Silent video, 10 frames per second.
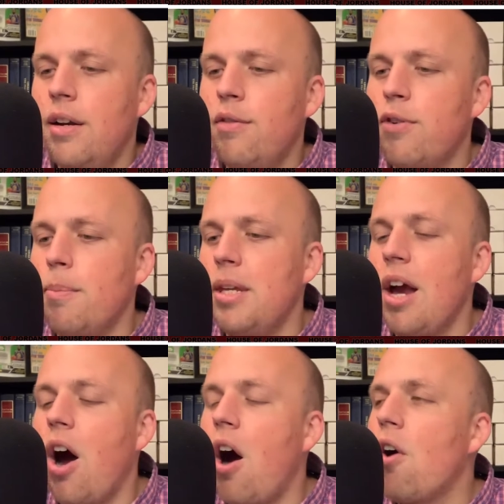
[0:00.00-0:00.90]
from
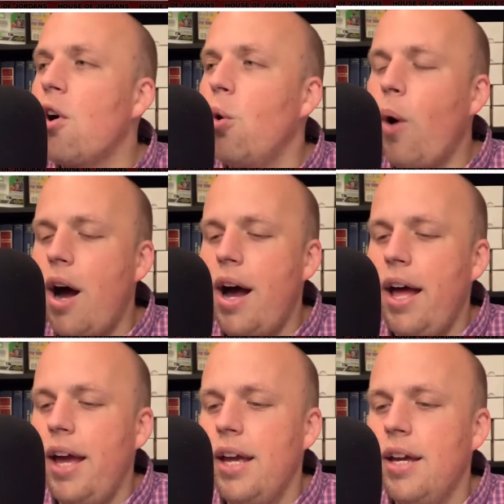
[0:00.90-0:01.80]
the
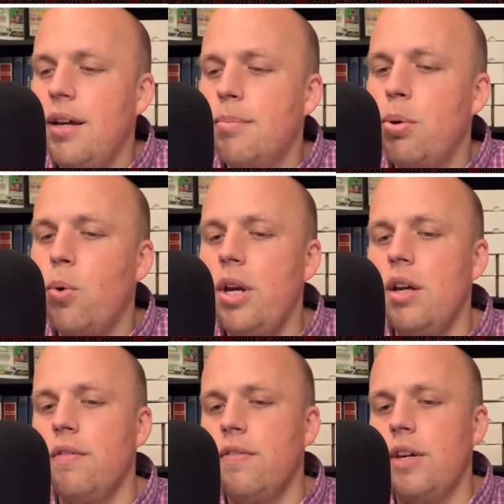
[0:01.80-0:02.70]
ROI point
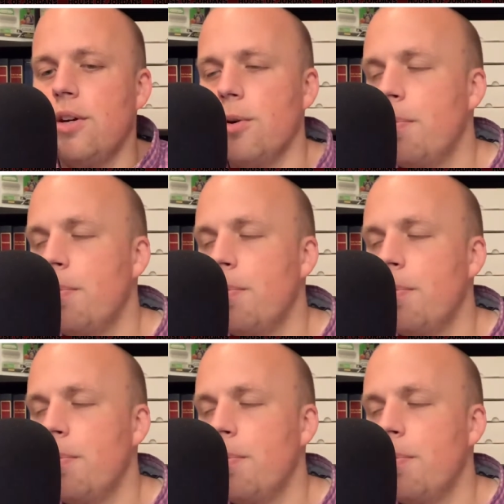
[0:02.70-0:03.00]
of view.